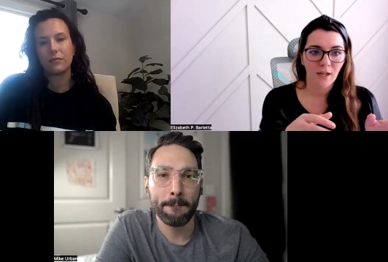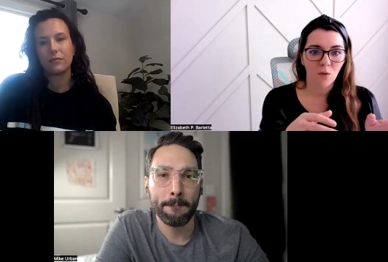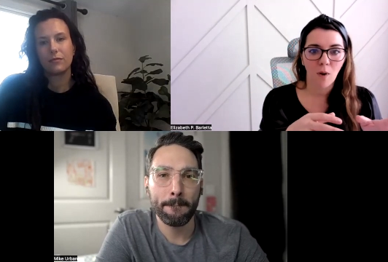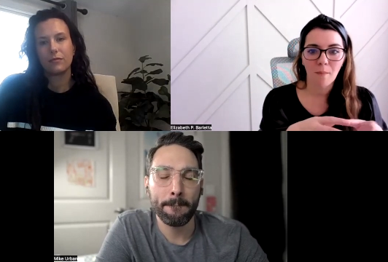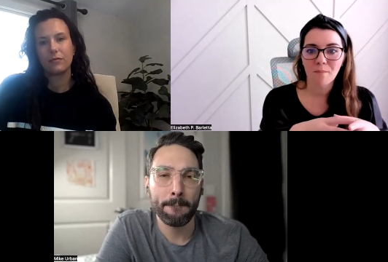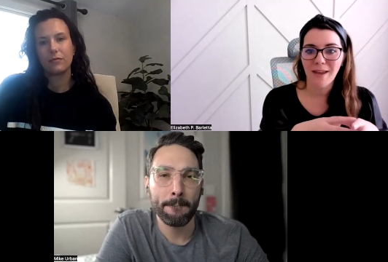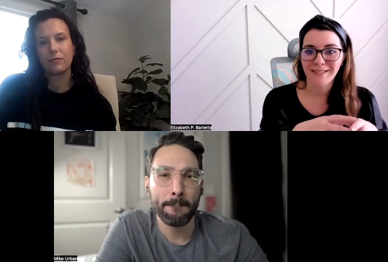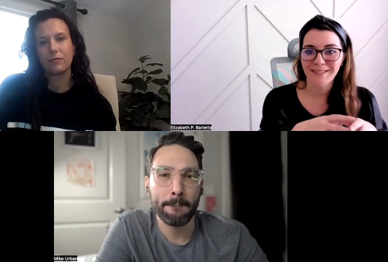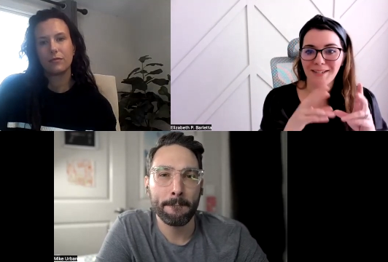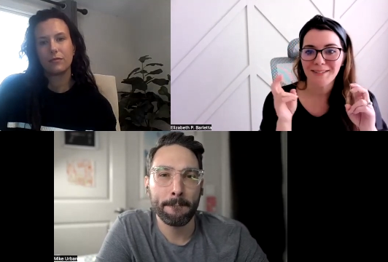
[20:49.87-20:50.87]
Speaker 1: like what
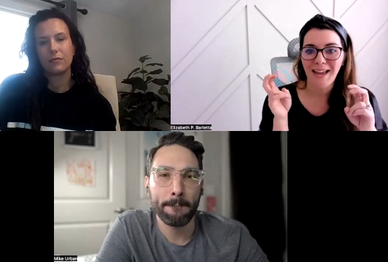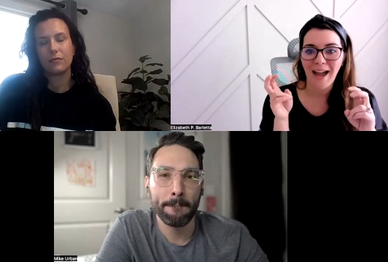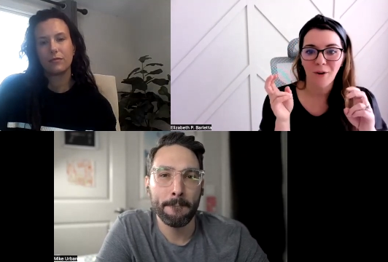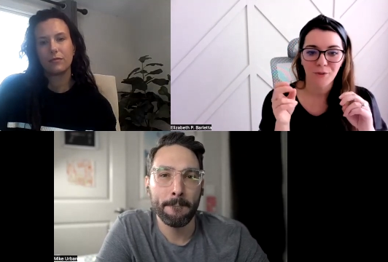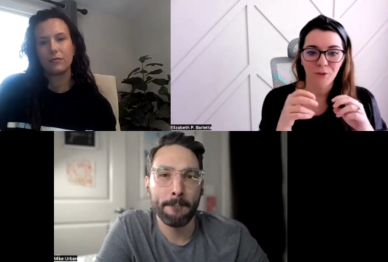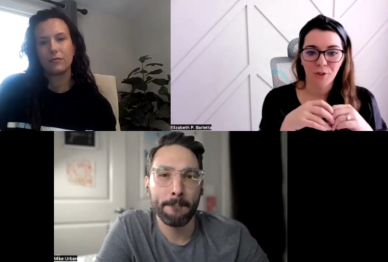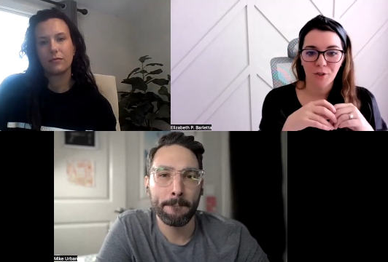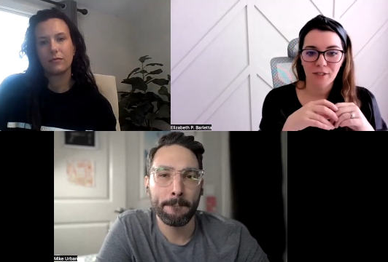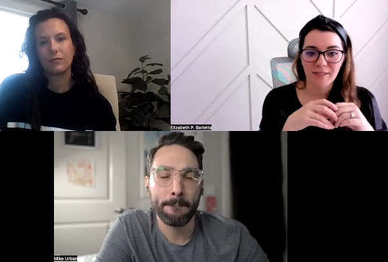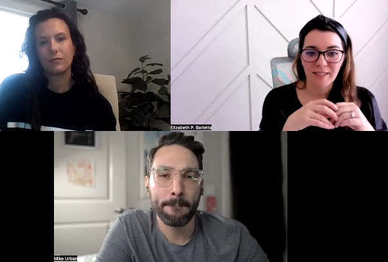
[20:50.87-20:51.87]
makes like a town
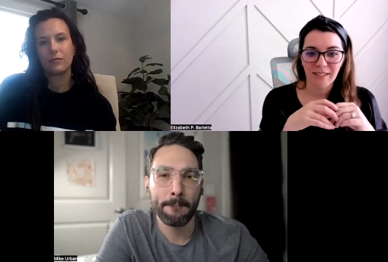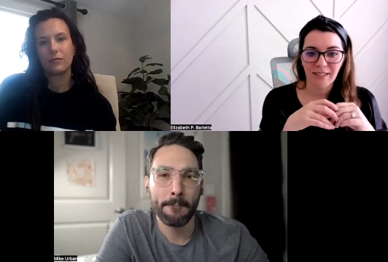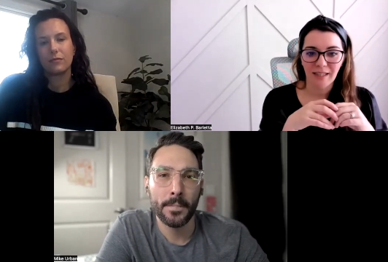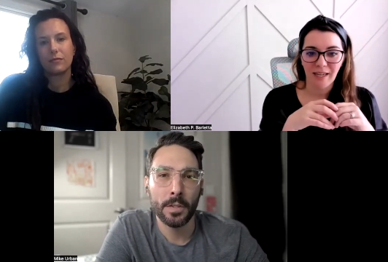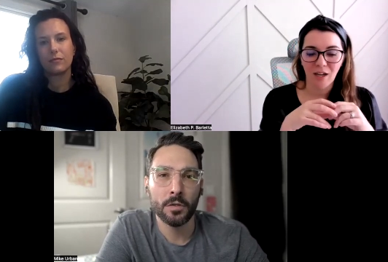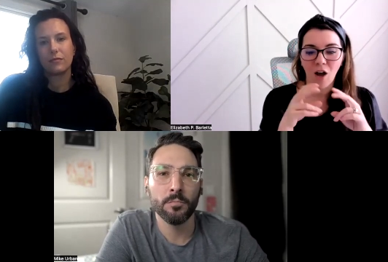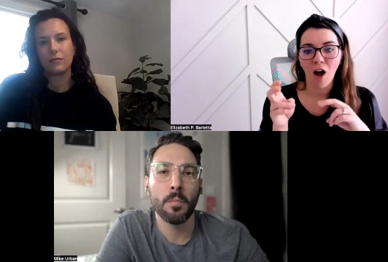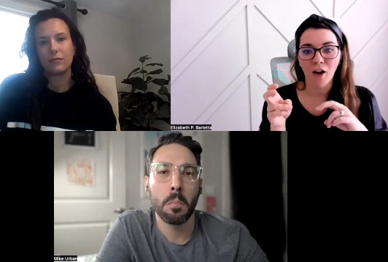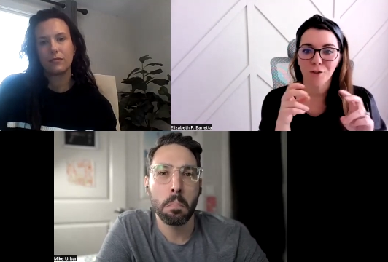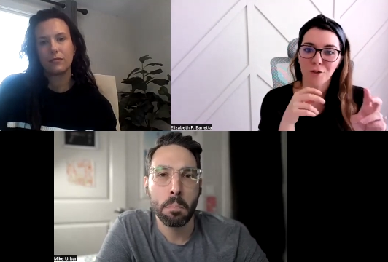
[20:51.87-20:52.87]
or a city like
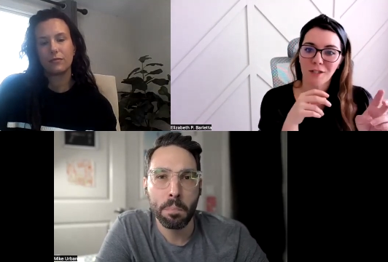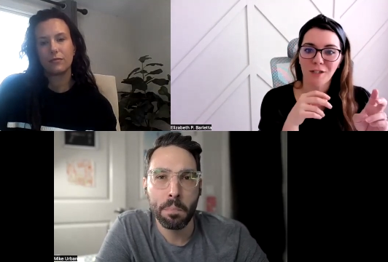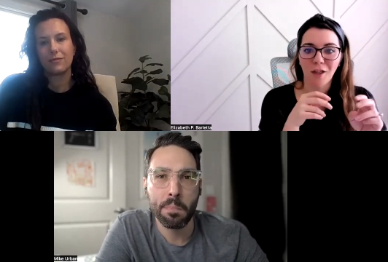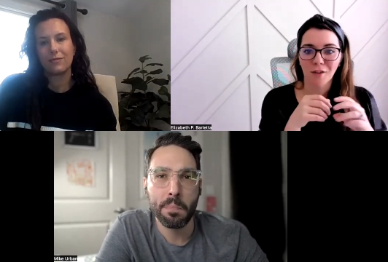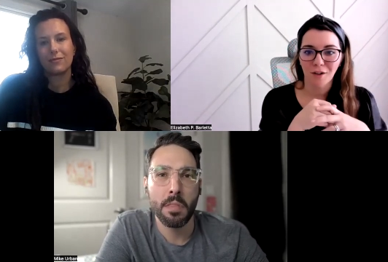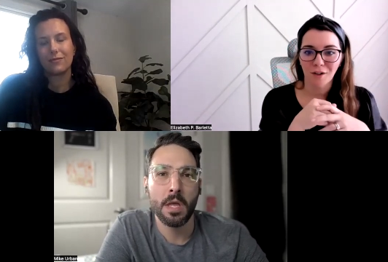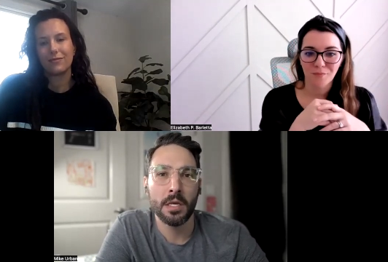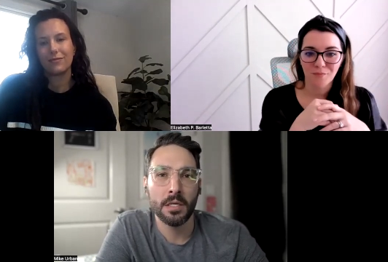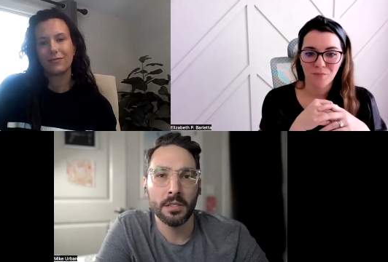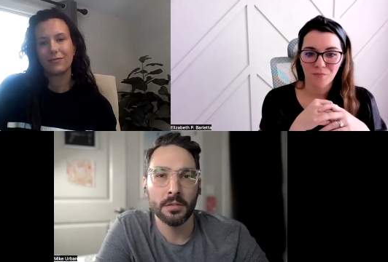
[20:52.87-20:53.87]
hotter than another?
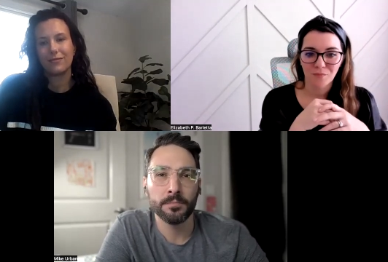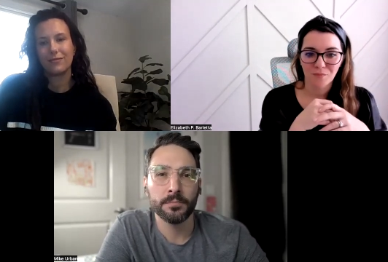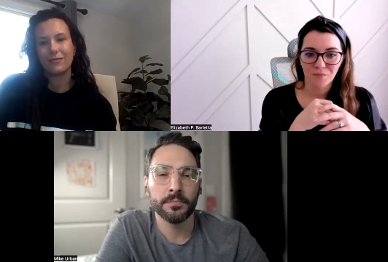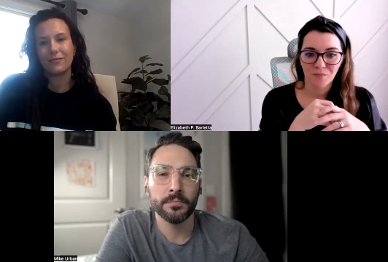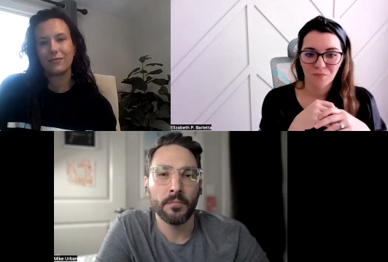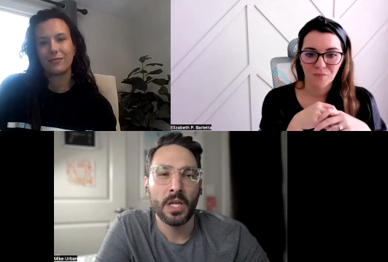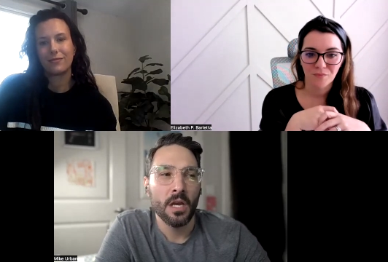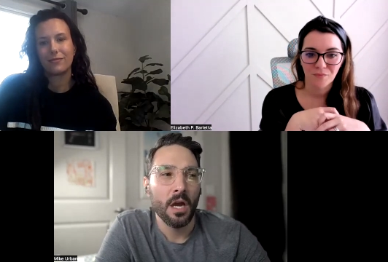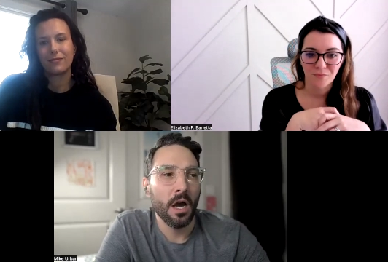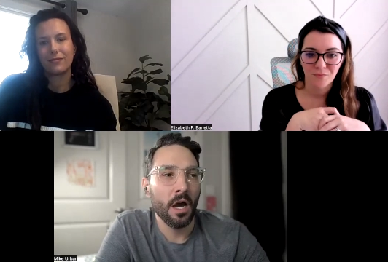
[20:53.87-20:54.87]

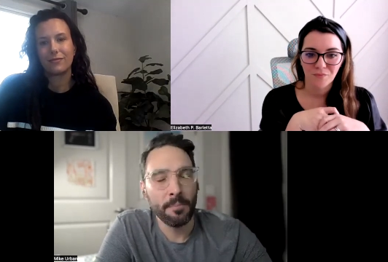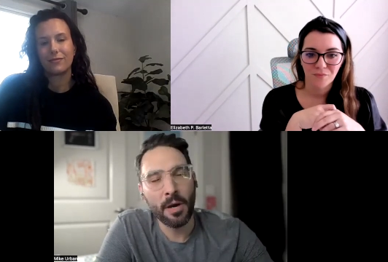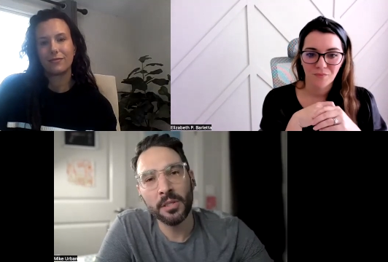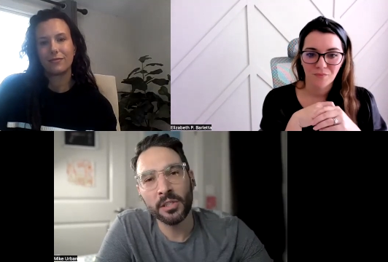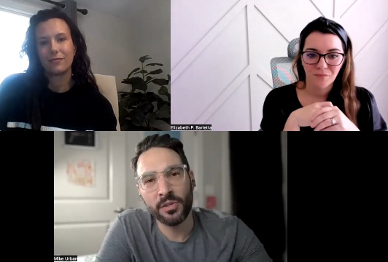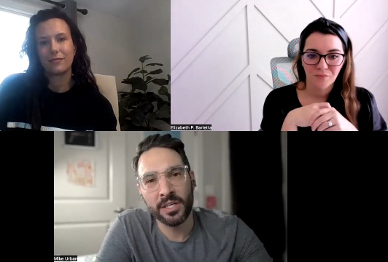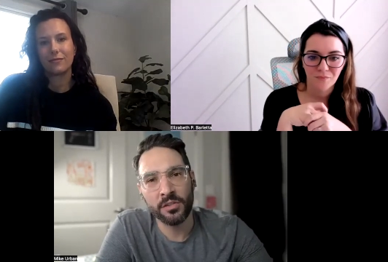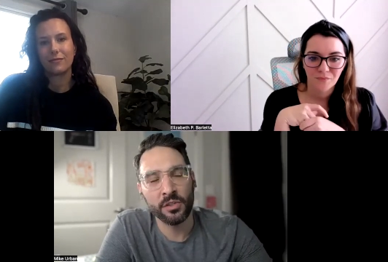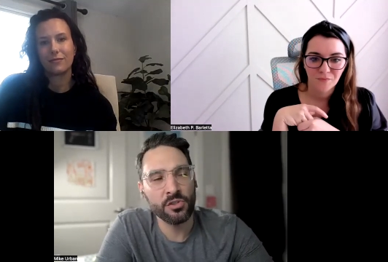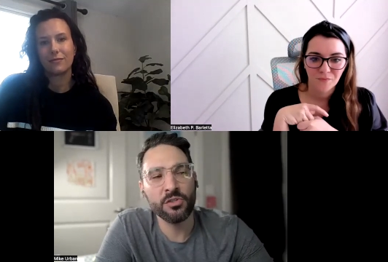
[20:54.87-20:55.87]
Speaker 2: Uh, public transit.
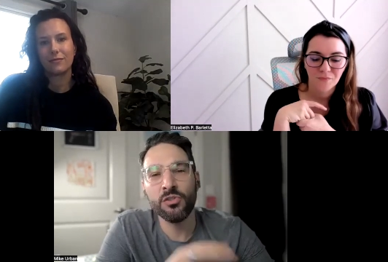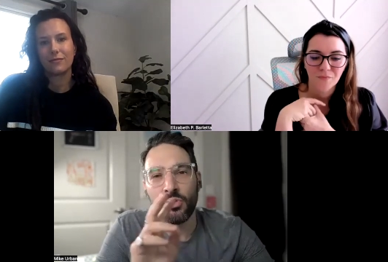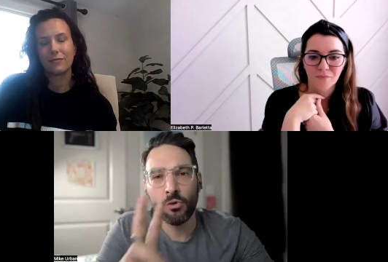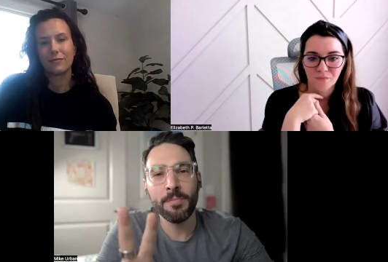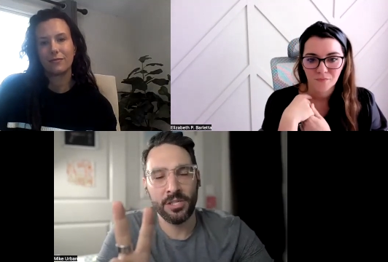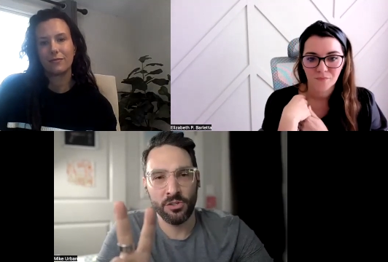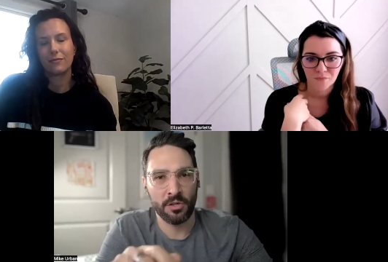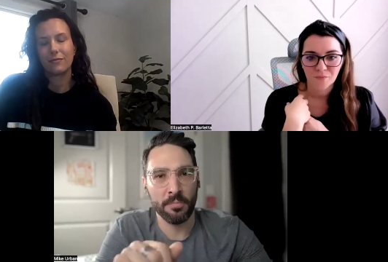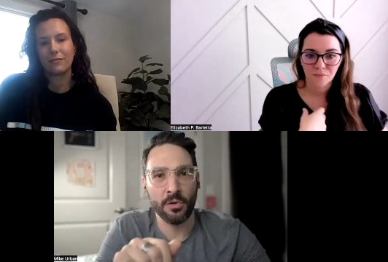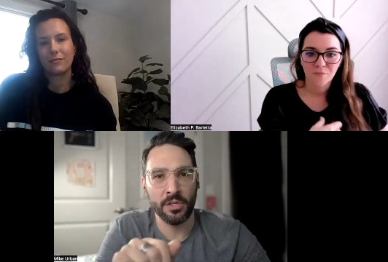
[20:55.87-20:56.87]
There's two major
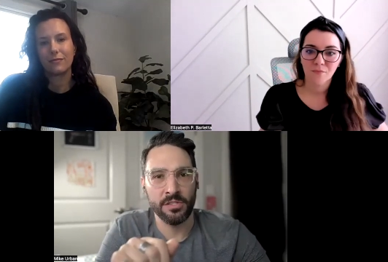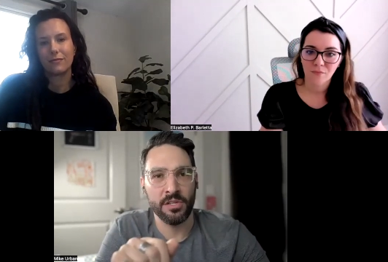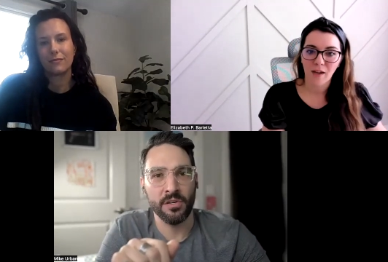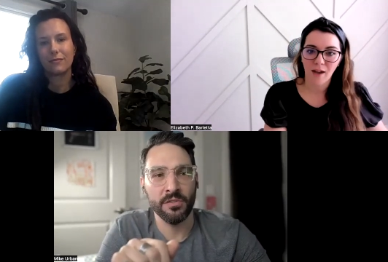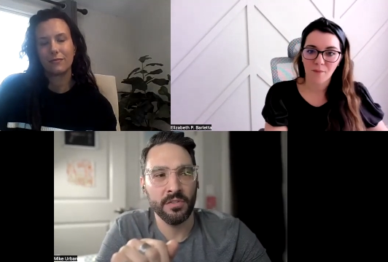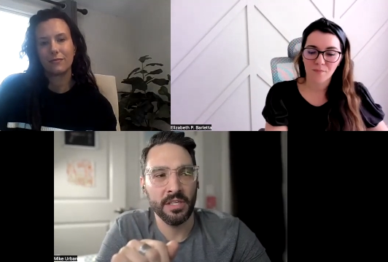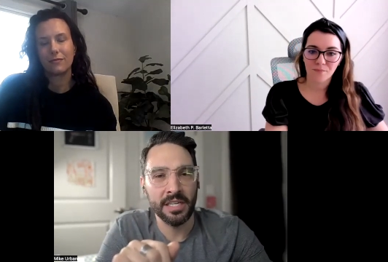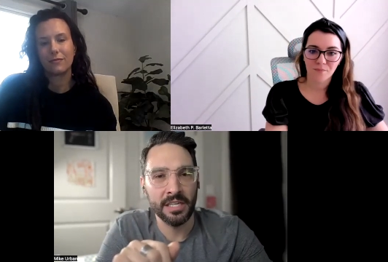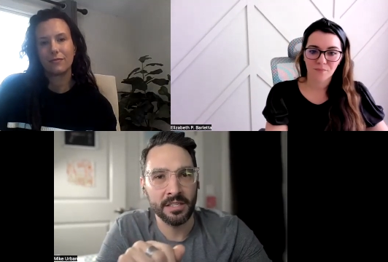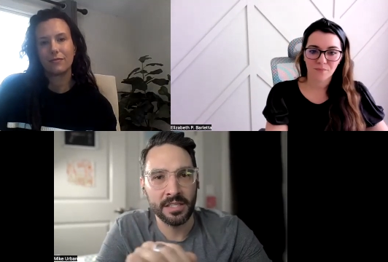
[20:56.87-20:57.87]
components here
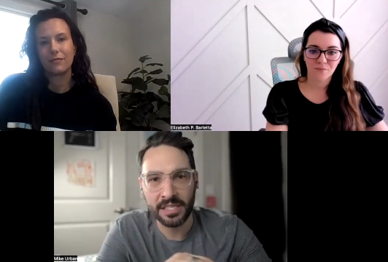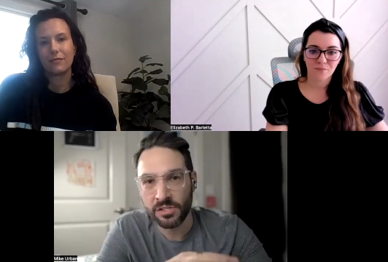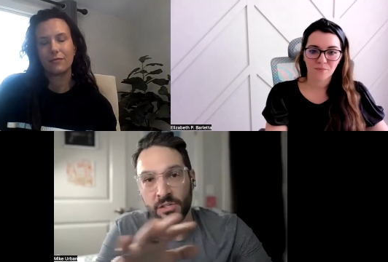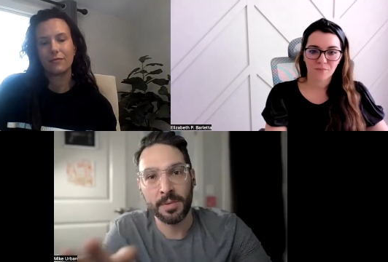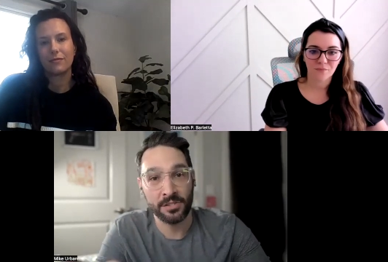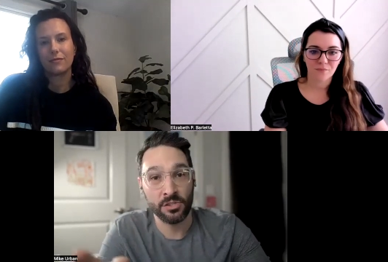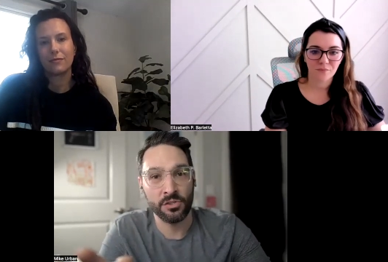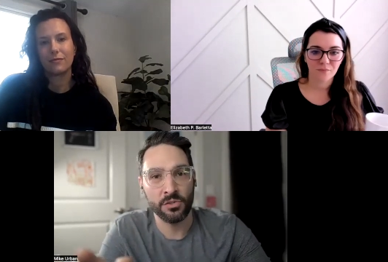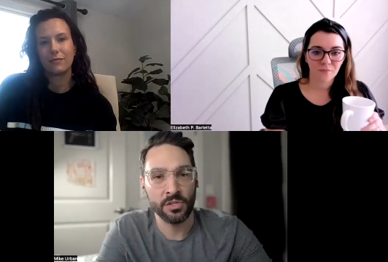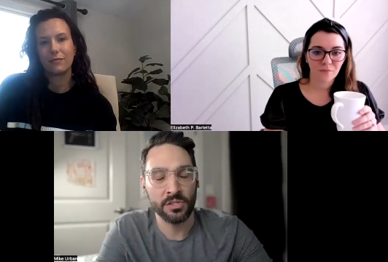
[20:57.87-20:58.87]
in Eastern
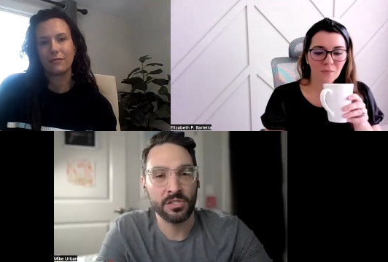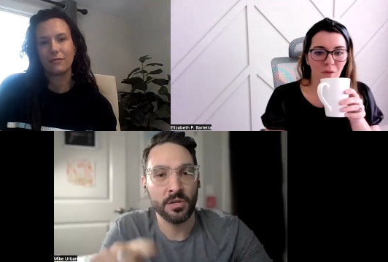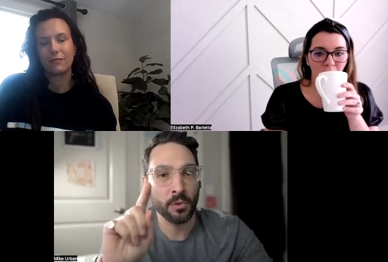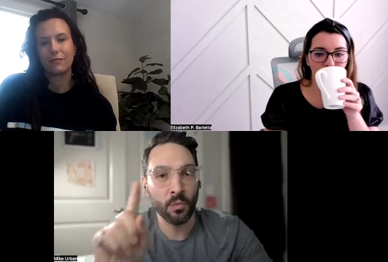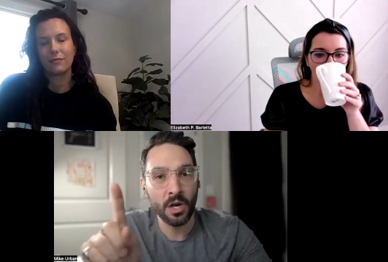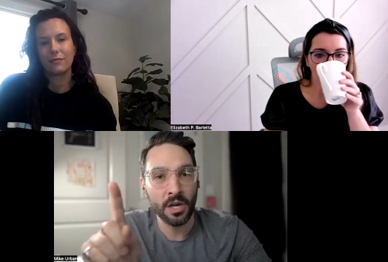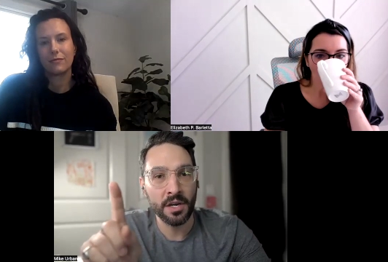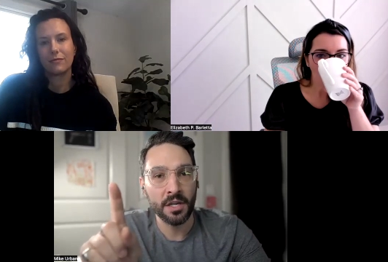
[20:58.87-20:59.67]
Massachusetts. Number one